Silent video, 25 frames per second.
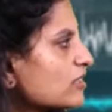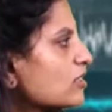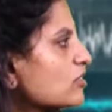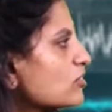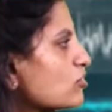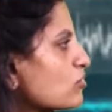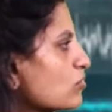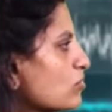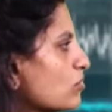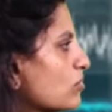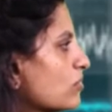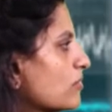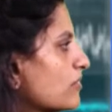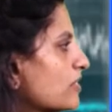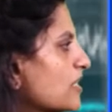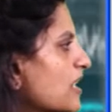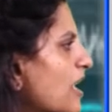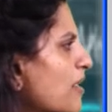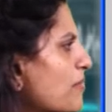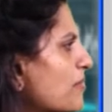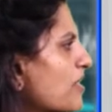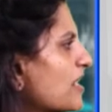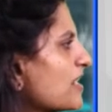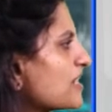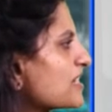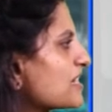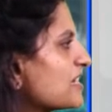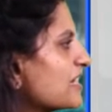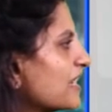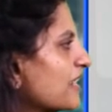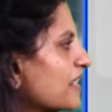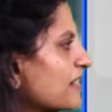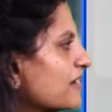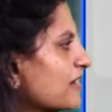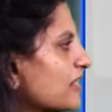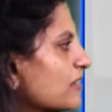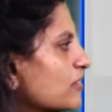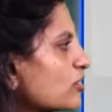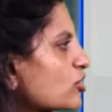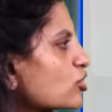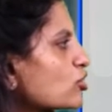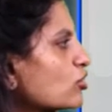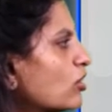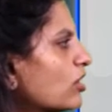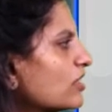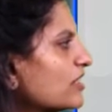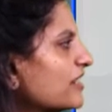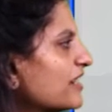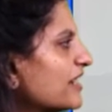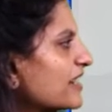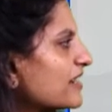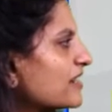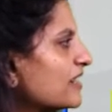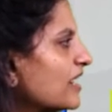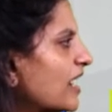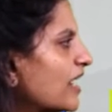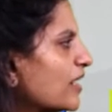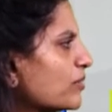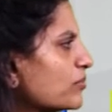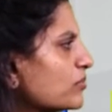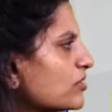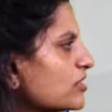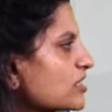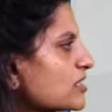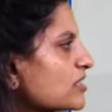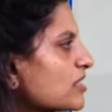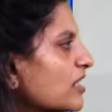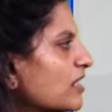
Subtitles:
So Lamarck said that the short necked animals